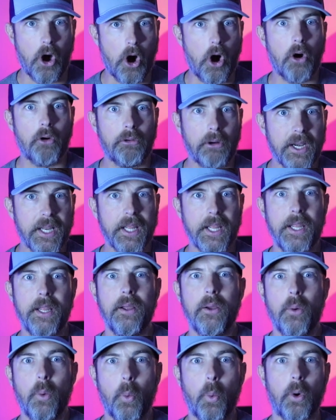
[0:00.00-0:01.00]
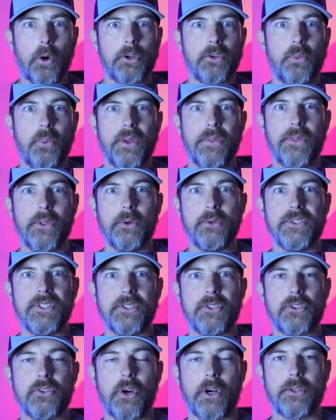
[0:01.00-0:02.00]
already worked with those
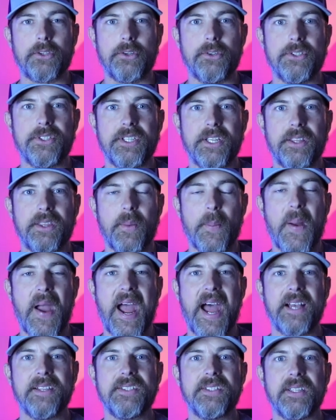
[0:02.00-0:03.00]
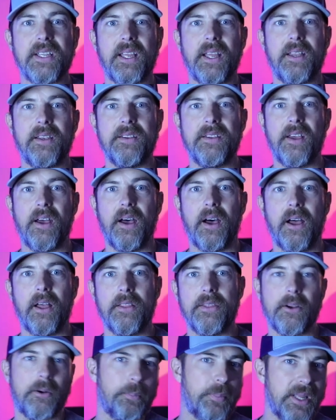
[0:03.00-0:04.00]
instructors in the past, and
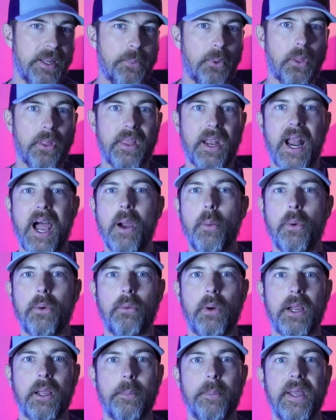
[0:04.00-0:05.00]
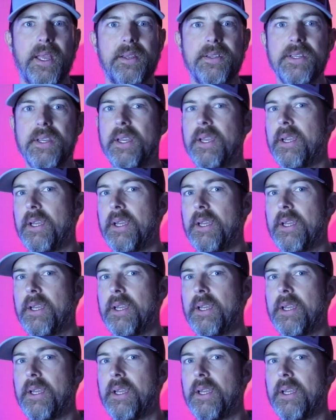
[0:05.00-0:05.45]
they're people that I would recommend.